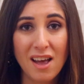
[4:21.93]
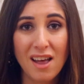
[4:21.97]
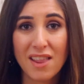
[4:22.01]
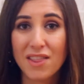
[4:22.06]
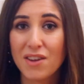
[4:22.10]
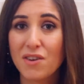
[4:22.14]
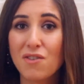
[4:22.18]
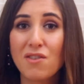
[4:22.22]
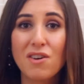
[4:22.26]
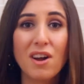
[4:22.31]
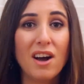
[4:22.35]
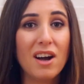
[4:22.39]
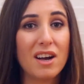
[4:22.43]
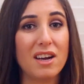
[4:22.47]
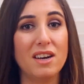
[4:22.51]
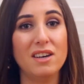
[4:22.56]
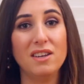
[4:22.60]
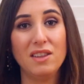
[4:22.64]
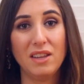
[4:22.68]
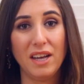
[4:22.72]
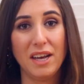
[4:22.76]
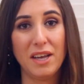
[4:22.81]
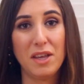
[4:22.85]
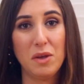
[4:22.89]
they're not going
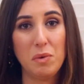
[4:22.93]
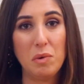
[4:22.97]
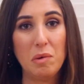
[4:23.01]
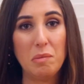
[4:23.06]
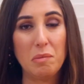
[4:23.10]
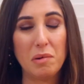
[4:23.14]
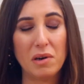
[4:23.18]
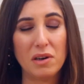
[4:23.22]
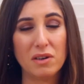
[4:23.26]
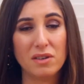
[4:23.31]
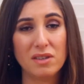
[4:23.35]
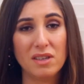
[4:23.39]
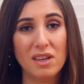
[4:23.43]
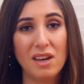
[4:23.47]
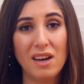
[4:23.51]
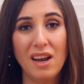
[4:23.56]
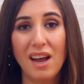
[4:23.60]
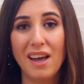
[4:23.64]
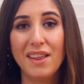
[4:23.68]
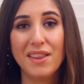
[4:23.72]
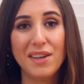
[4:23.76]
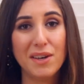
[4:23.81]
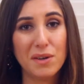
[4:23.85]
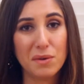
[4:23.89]
to like you in person,
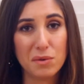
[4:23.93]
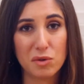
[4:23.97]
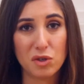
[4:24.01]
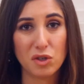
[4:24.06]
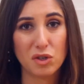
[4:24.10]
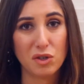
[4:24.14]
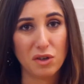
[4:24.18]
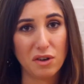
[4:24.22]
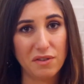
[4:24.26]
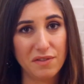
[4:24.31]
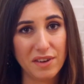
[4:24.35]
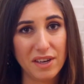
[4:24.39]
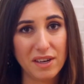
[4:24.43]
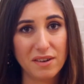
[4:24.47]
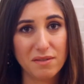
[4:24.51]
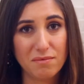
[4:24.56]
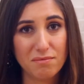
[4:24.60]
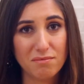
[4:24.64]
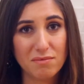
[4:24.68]
and they don't deserve you.